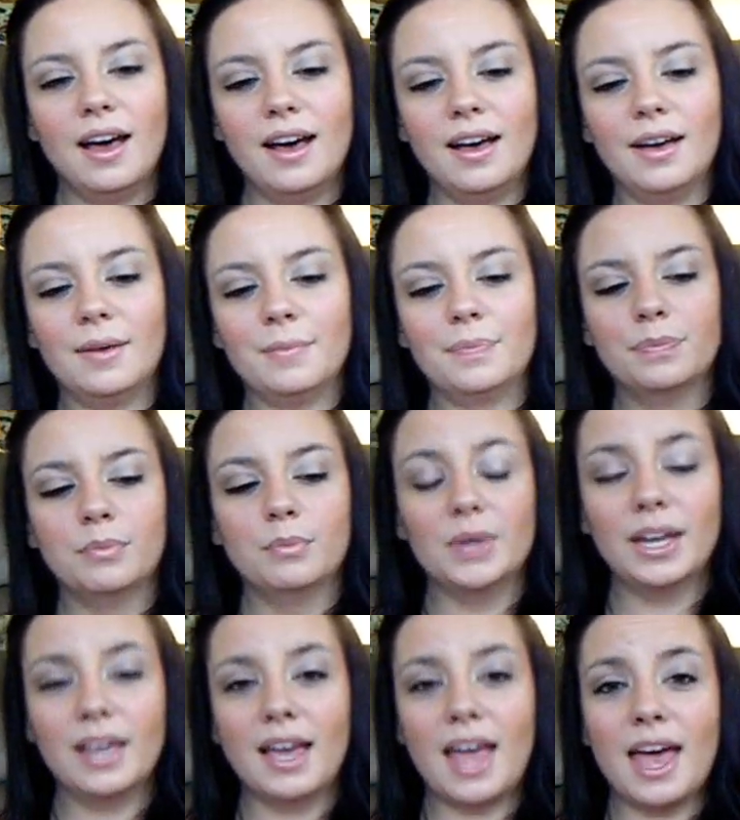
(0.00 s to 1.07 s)
Um,
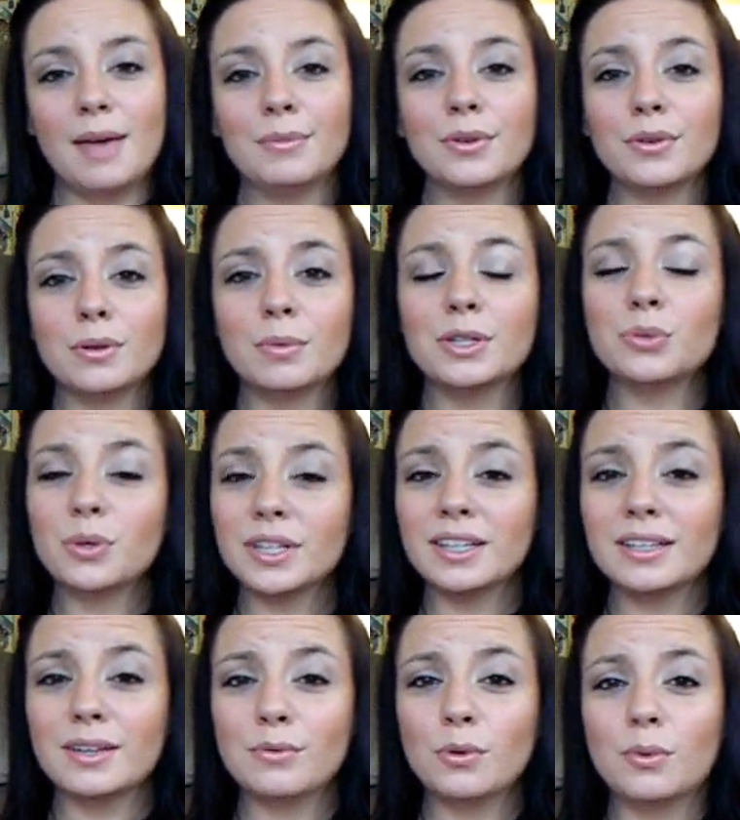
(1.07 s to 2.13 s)
but I am going to be doing
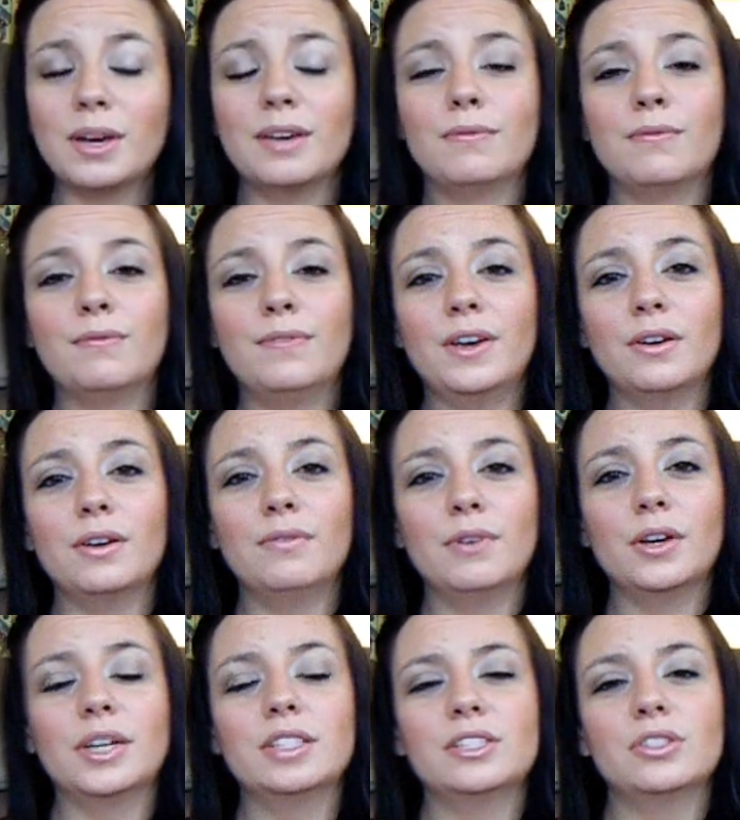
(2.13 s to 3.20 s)
a giveaway very,
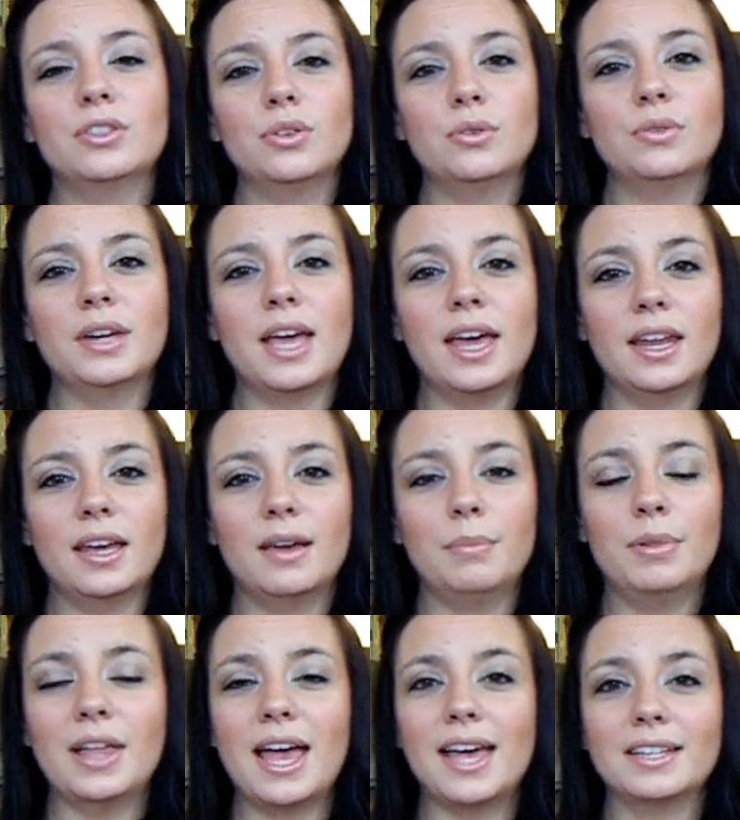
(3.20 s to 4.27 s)
very soon, and
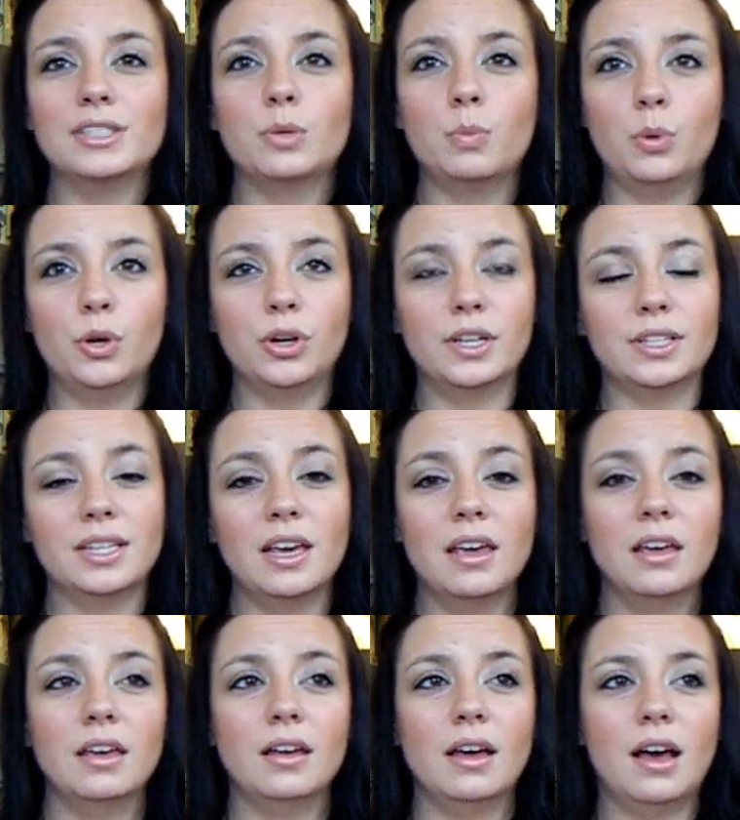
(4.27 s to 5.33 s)
I plan to put
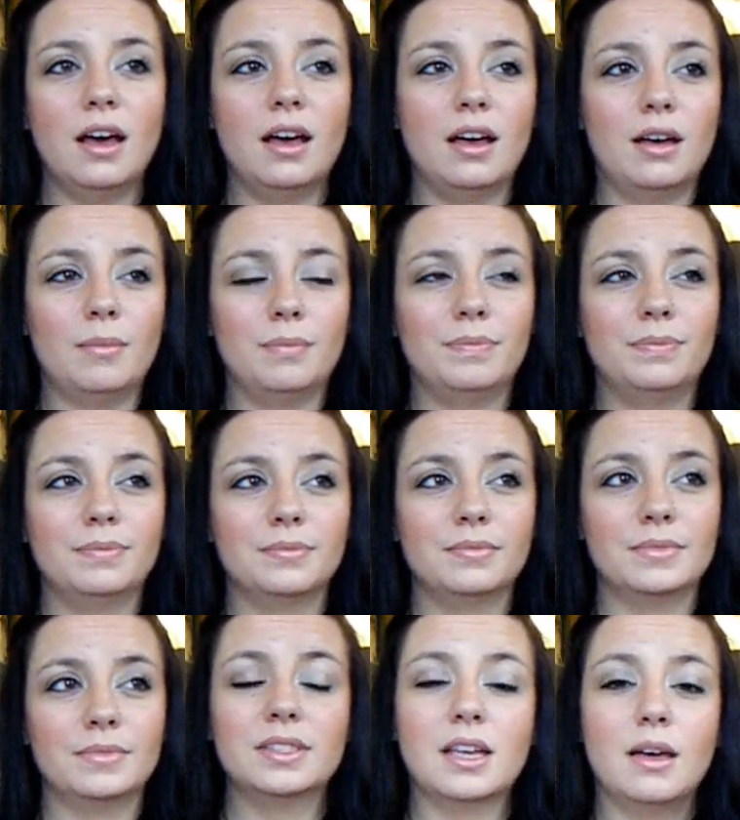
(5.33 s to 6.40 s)
um,
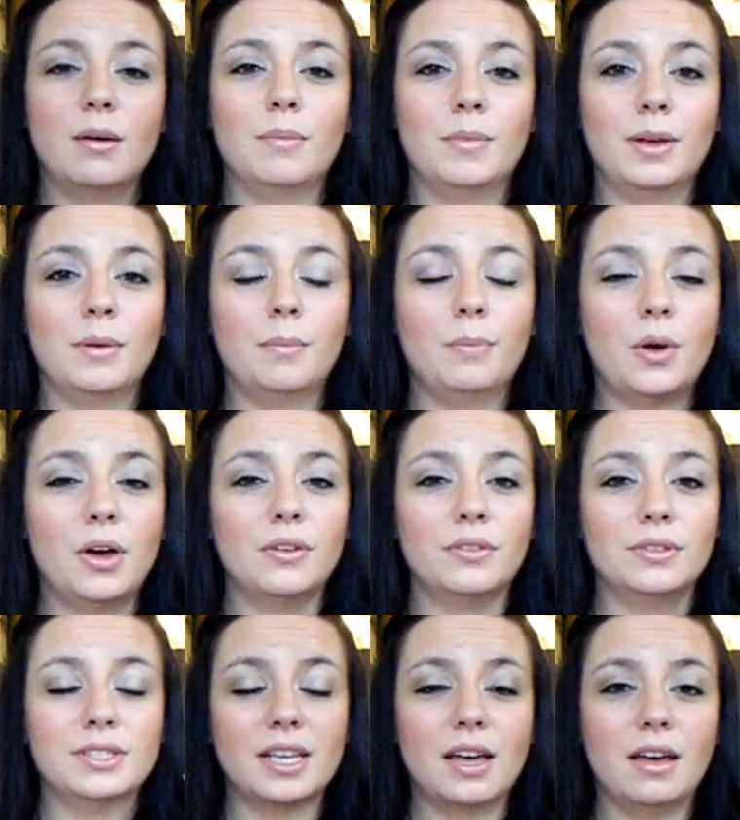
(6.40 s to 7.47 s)
some
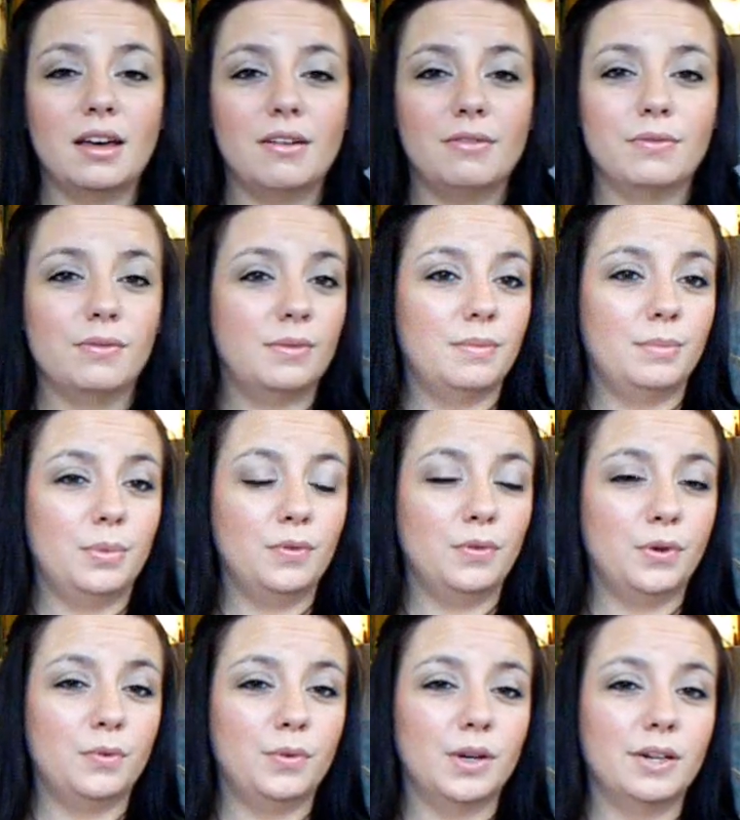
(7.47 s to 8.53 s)
bottles of
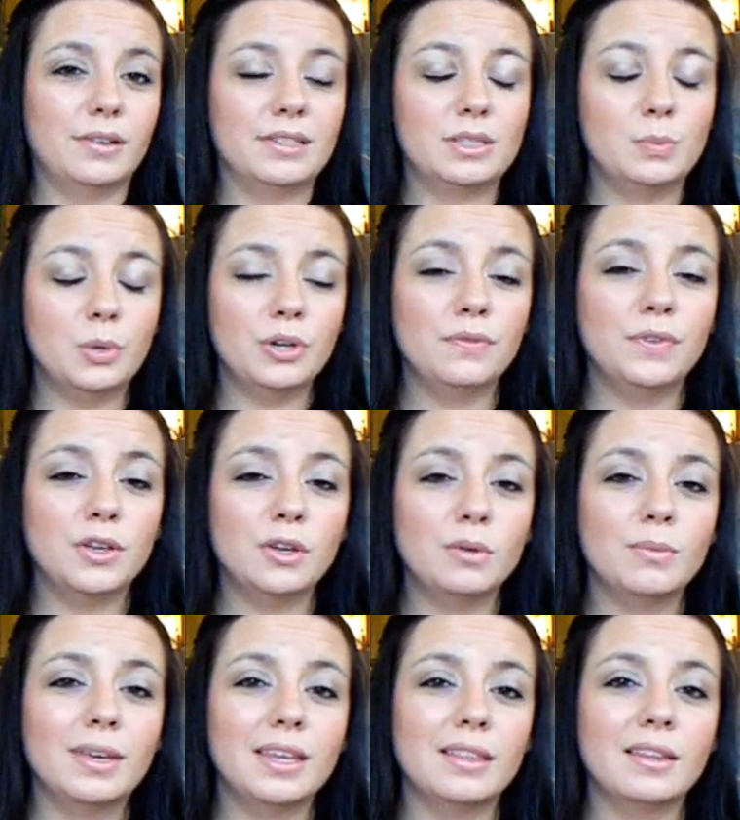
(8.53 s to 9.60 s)
Preferred Fragrance
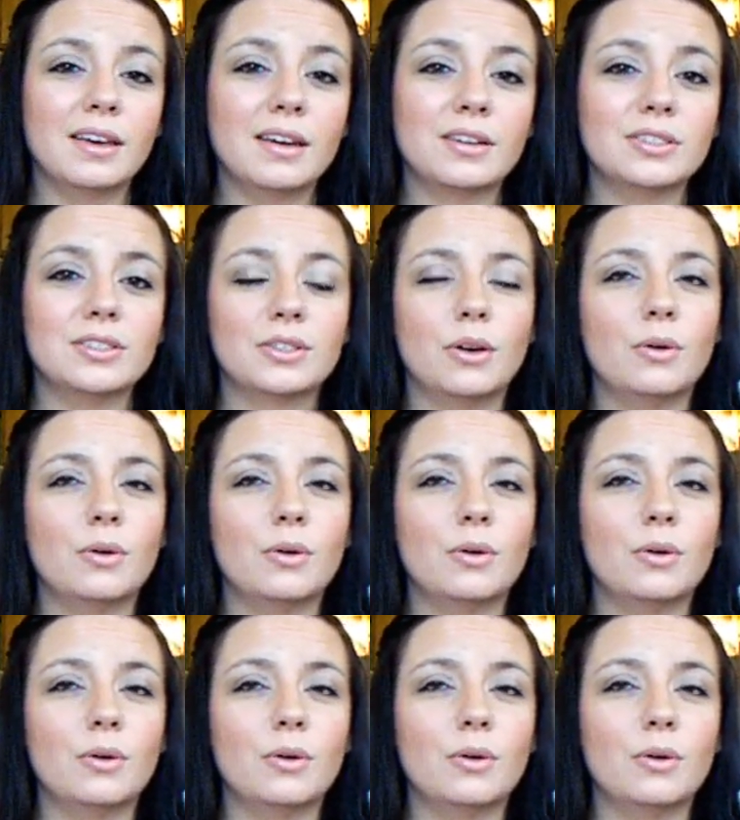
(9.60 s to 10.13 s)
perfume in there.